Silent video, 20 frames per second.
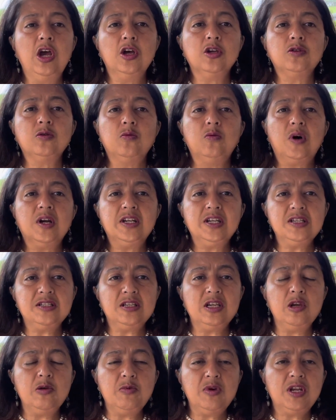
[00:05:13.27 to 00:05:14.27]
So what is
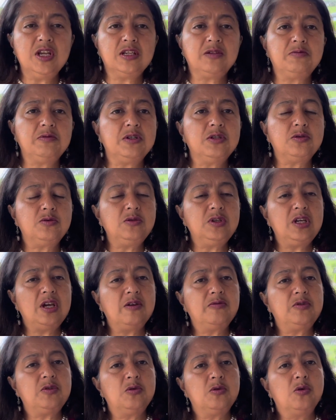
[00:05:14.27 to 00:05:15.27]
human experience? We
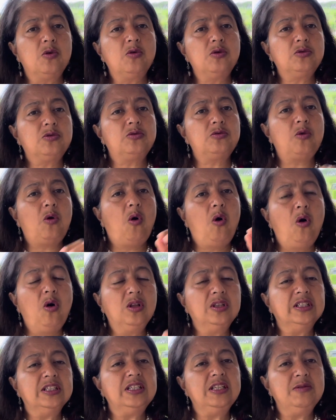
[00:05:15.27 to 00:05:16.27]
have to go through
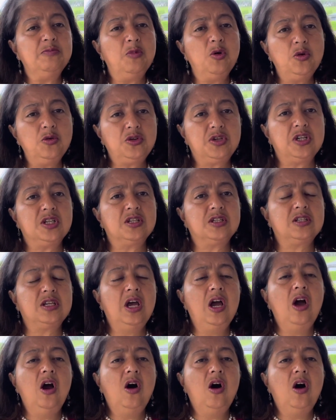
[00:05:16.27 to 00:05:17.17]
all the emotions,